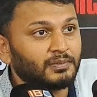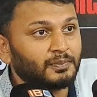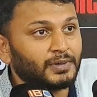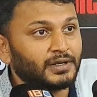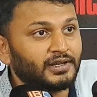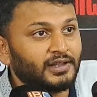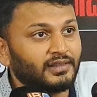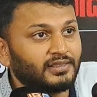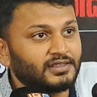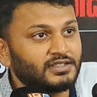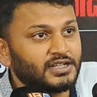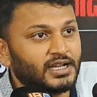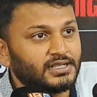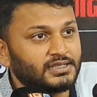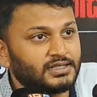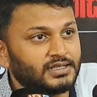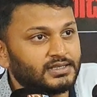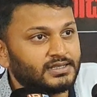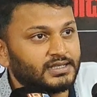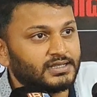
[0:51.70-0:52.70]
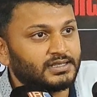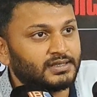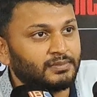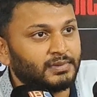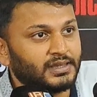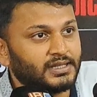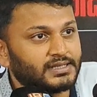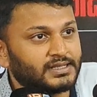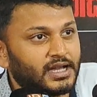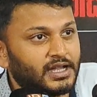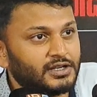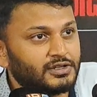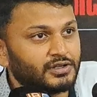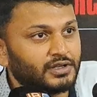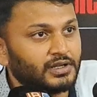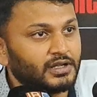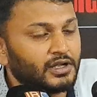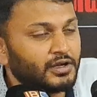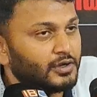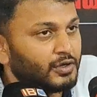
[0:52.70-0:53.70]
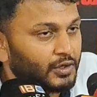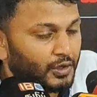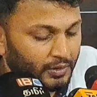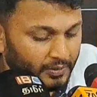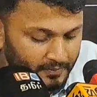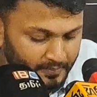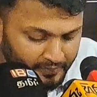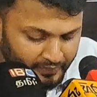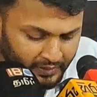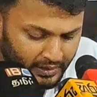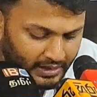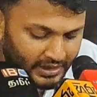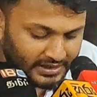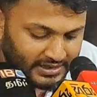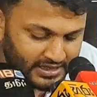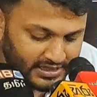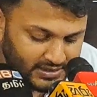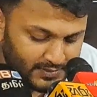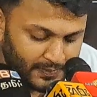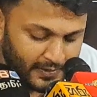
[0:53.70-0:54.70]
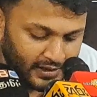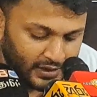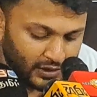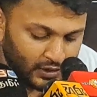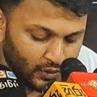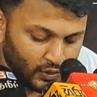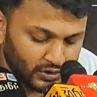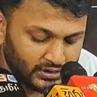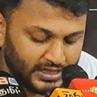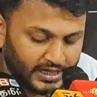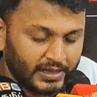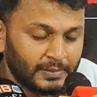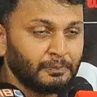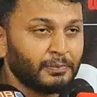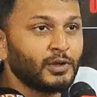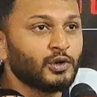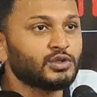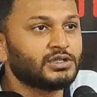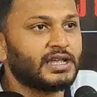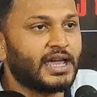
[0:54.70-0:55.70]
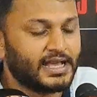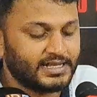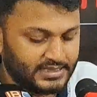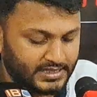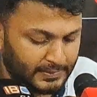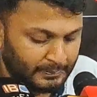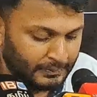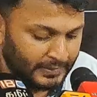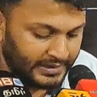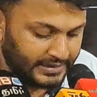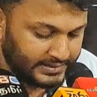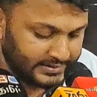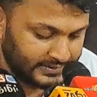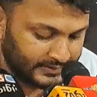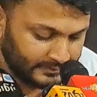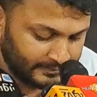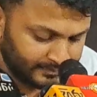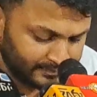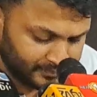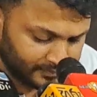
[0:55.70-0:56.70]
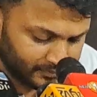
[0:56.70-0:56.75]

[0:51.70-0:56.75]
protect the justice system in this country. No, it is being used and abused as they please.